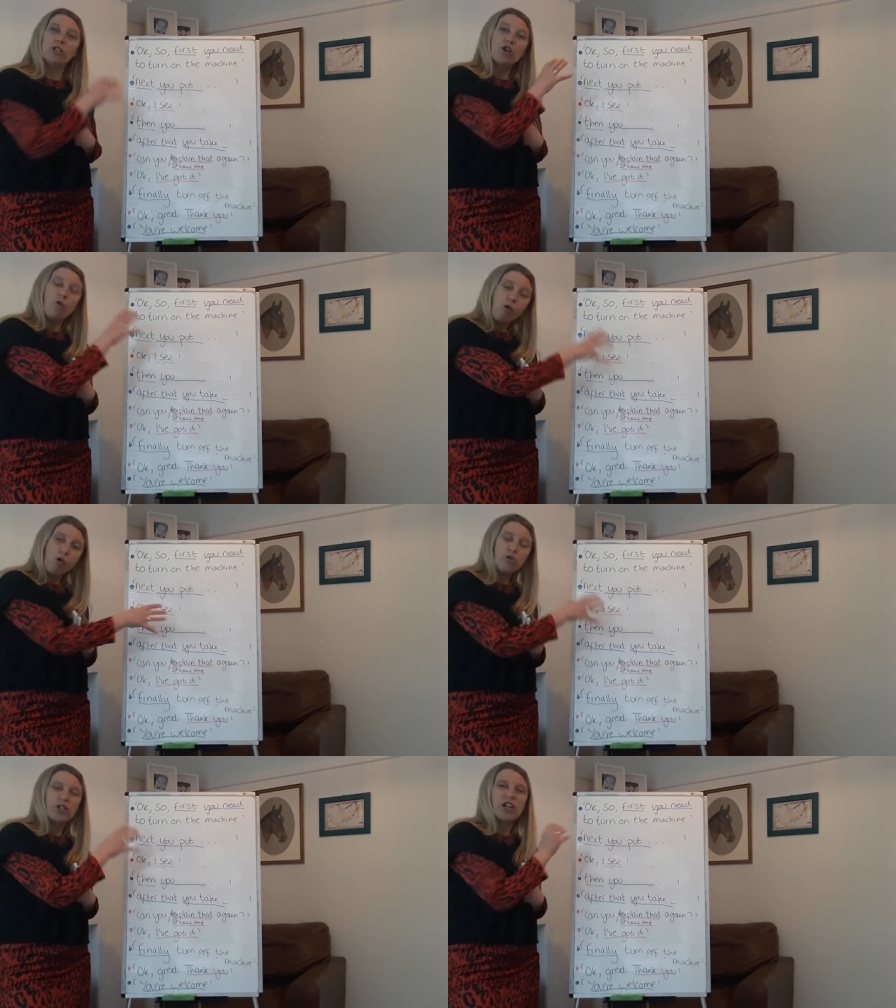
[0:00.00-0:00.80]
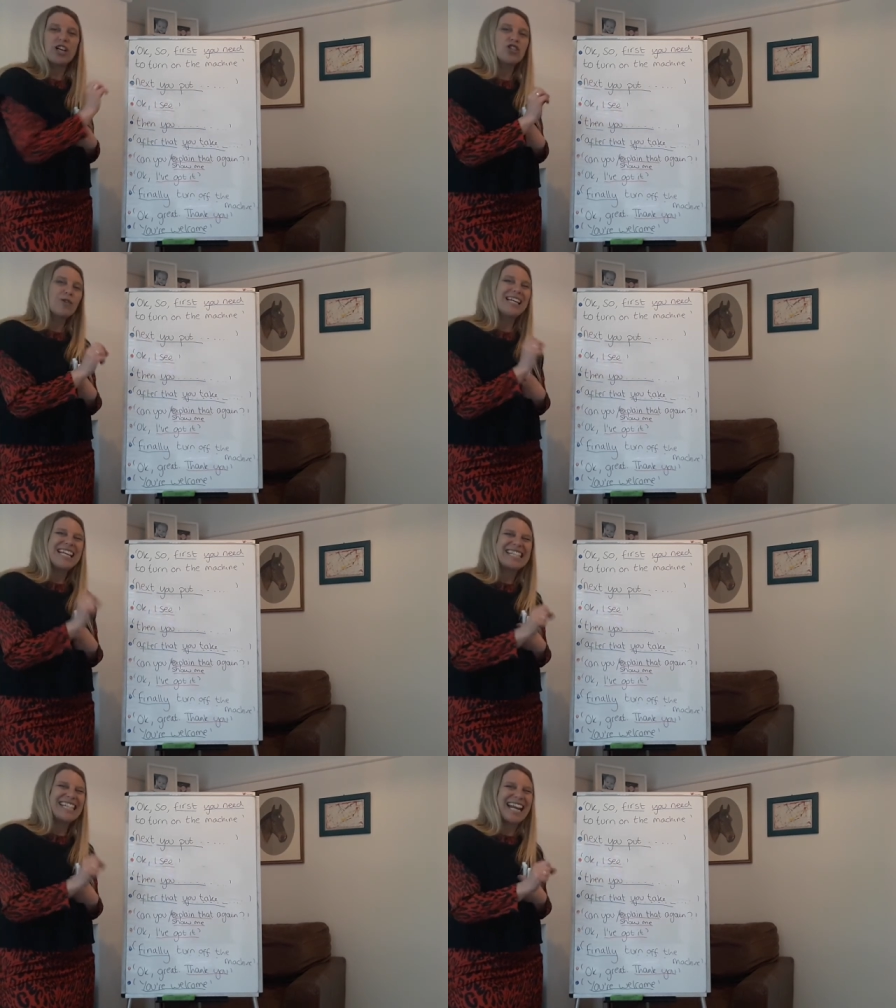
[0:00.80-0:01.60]
You're also going to do a
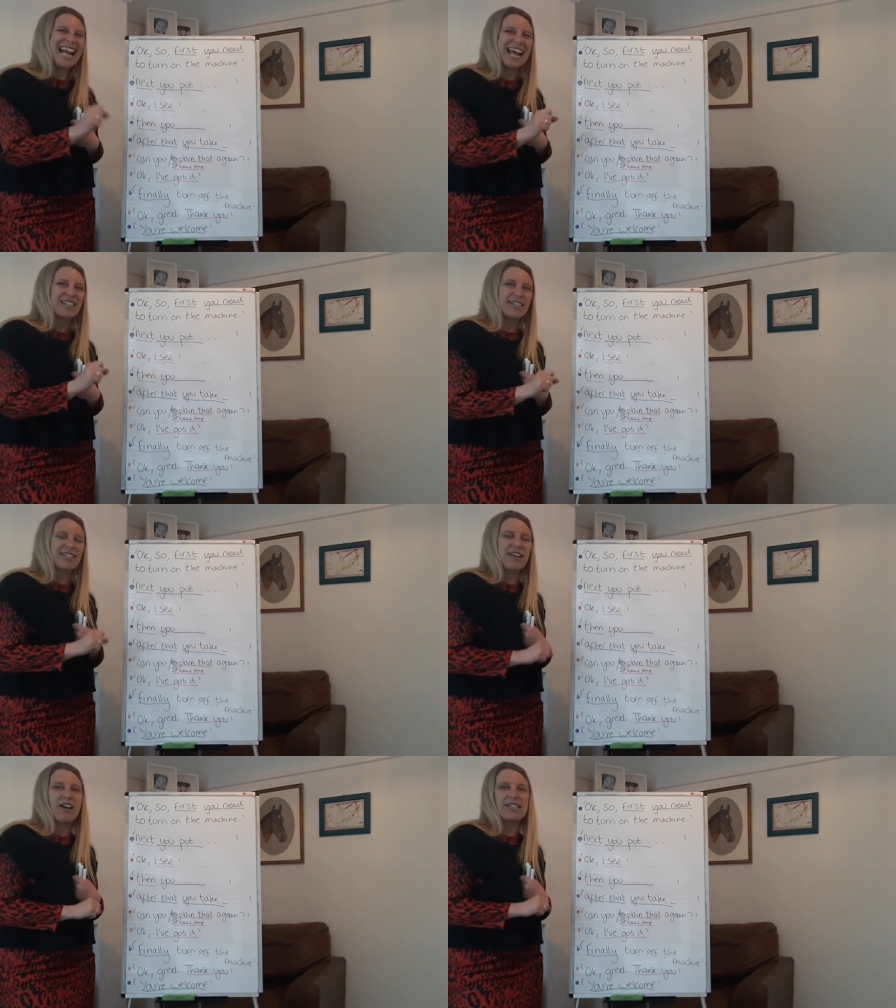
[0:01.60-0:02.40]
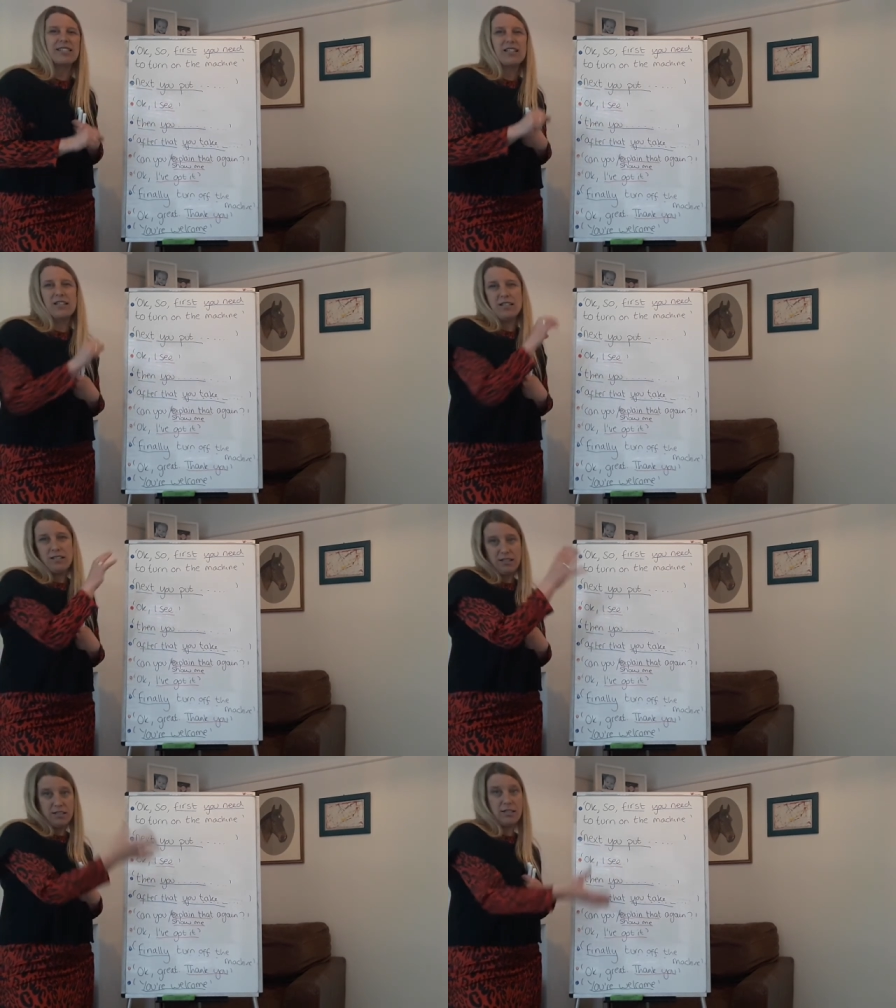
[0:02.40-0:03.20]
listening exercise
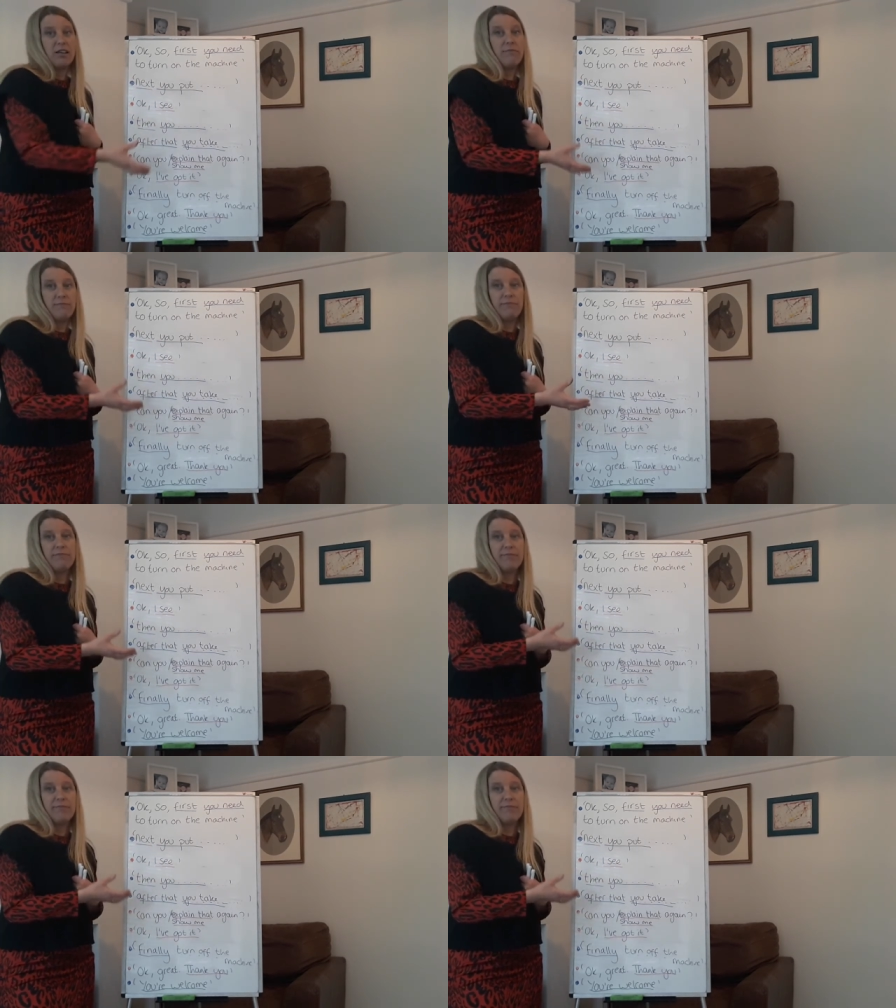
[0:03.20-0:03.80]
to